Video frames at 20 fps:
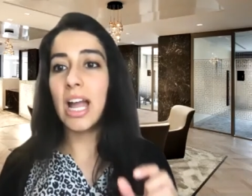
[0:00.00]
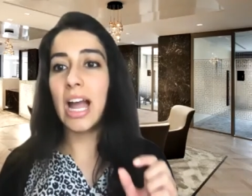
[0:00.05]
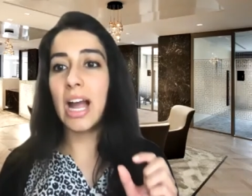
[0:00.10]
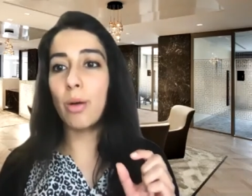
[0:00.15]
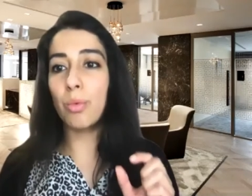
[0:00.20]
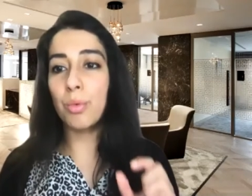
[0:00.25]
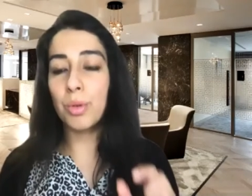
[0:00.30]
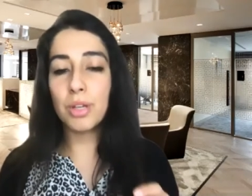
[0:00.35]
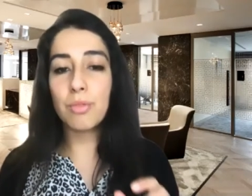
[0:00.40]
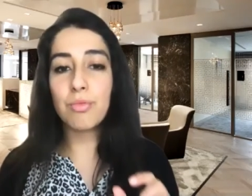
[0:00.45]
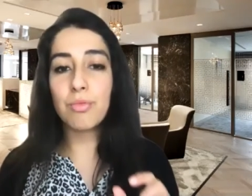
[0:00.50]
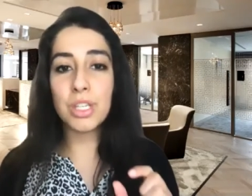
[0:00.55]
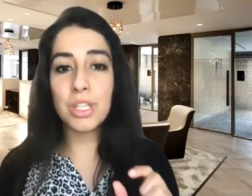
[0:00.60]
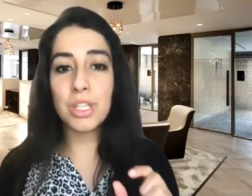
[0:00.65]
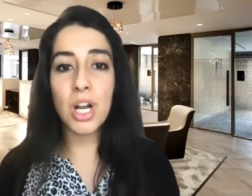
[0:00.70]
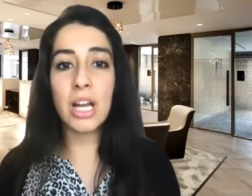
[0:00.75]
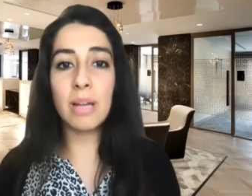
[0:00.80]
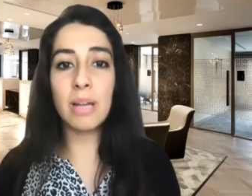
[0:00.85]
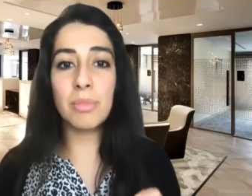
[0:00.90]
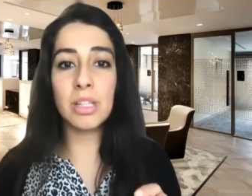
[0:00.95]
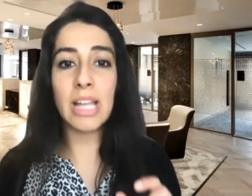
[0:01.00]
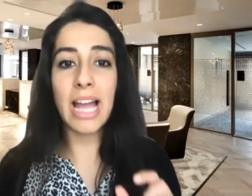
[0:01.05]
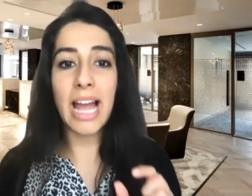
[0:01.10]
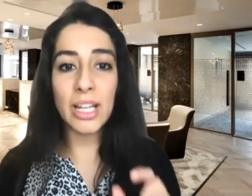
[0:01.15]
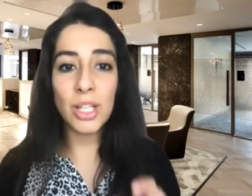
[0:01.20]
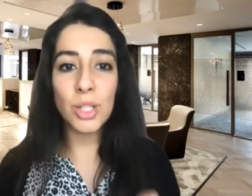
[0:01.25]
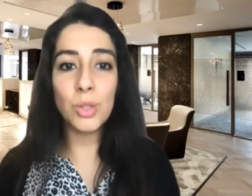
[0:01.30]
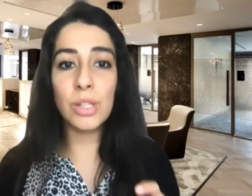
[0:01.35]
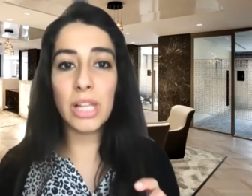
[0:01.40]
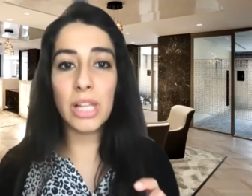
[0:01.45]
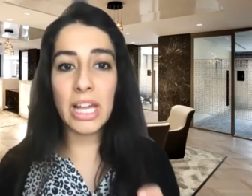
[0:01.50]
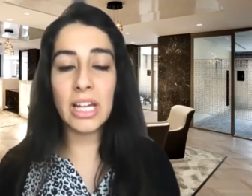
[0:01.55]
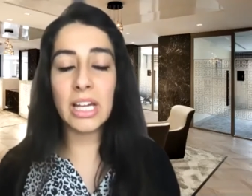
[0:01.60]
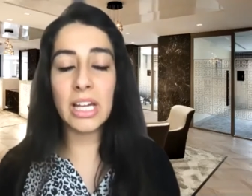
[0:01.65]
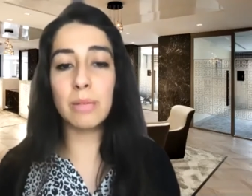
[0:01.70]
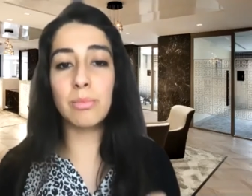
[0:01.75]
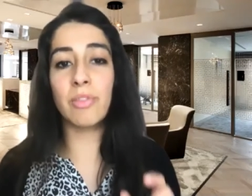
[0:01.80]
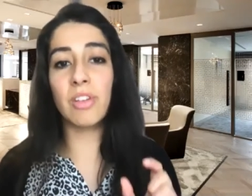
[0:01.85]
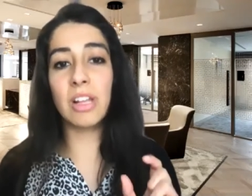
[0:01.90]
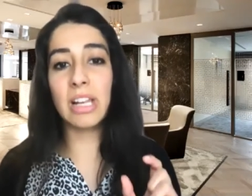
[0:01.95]
with a retirement annual
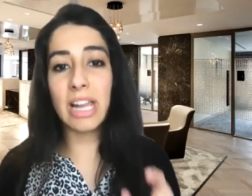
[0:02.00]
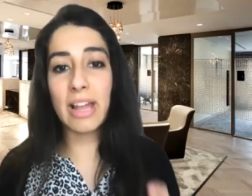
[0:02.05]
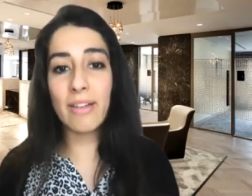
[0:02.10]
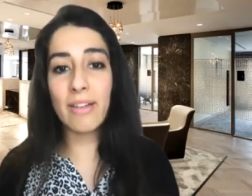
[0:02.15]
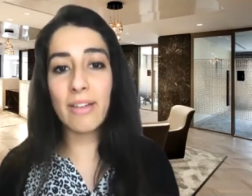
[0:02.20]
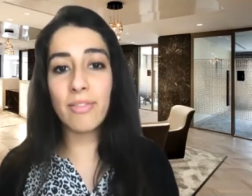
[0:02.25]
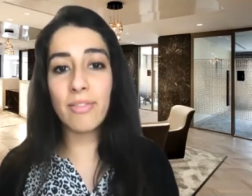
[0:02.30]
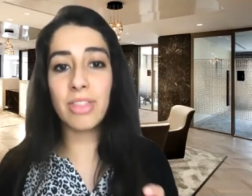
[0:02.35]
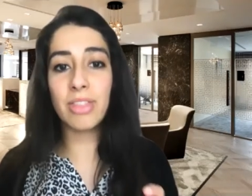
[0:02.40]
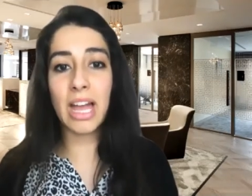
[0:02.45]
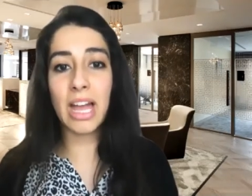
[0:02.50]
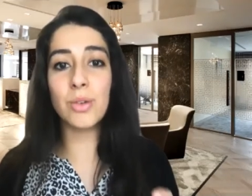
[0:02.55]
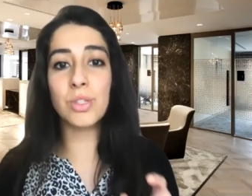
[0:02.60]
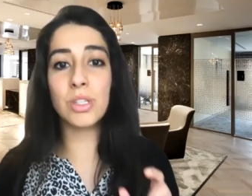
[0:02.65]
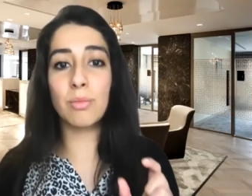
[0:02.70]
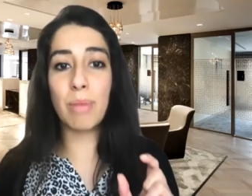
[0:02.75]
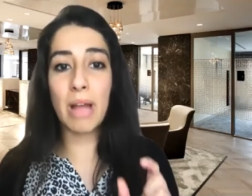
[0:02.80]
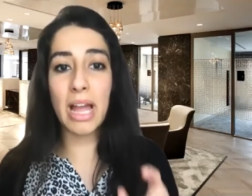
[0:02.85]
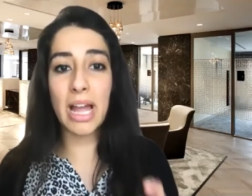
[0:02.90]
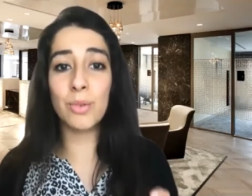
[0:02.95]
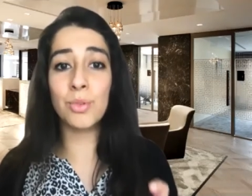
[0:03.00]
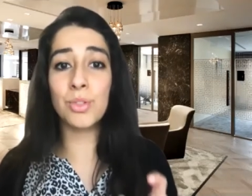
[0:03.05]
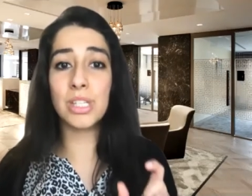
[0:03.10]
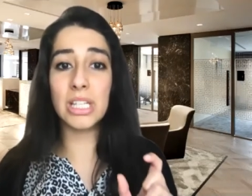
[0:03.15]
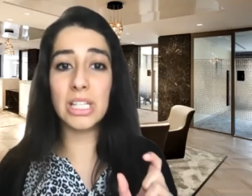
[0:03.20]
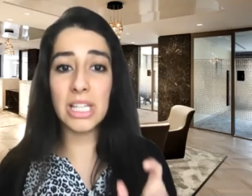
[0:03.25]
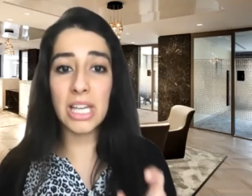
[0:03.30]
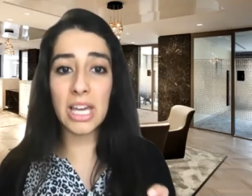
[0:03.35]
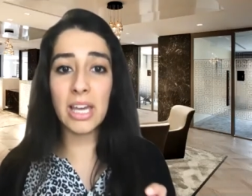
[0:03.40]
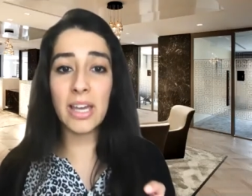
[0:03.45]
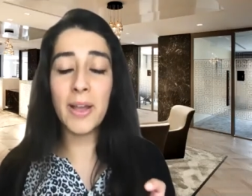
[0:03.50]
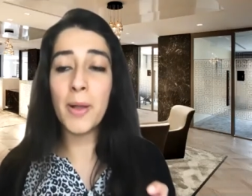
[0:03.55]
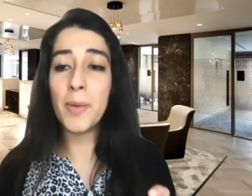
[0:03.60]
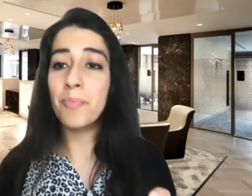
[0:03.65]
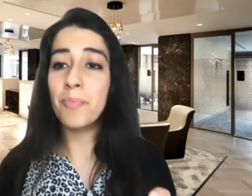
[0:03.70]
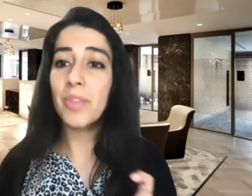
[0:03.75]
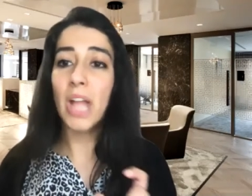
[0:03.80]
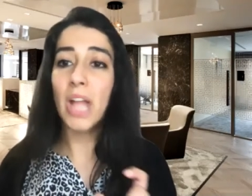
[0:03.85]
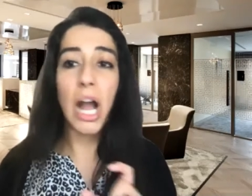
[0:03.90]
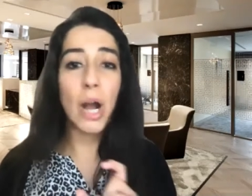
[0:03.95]
income of £11,000 a year,
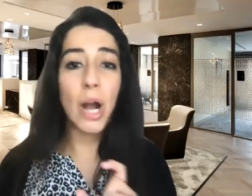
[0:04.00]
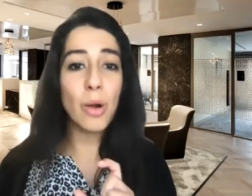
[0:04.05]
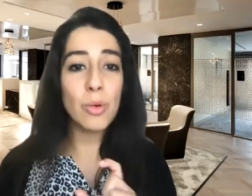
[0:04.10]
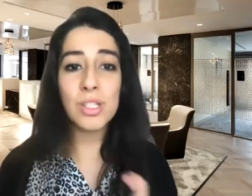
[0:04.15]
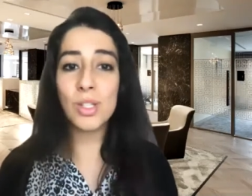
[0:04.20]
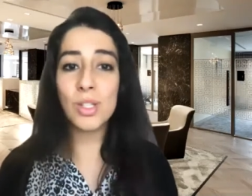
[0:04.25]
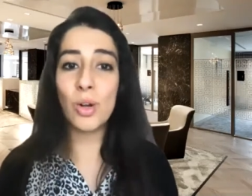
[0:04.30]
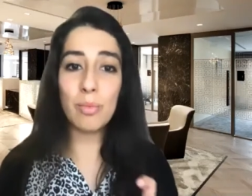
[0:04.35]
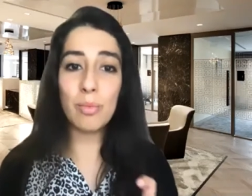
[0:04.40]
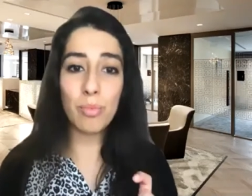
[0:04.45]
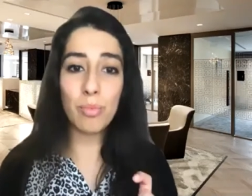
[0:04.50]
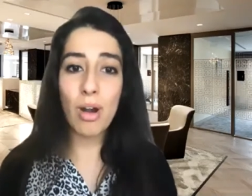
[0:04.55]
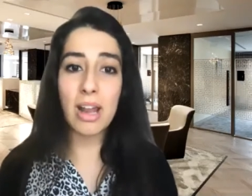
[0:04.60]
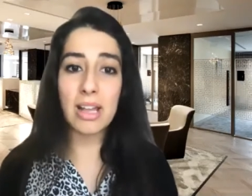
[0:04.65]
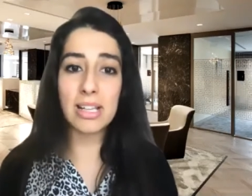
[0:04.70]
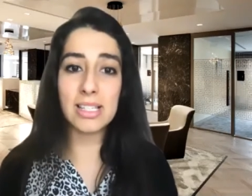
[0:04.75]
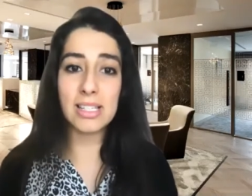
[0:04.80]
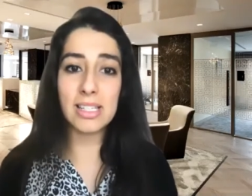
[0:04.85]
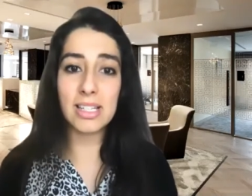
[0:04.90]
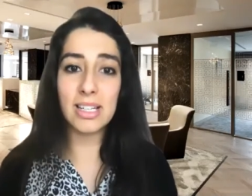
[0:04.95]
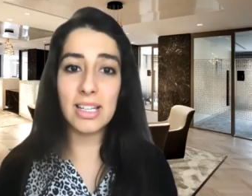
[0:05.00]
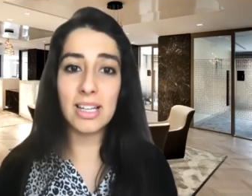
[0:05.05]
I was not impressed.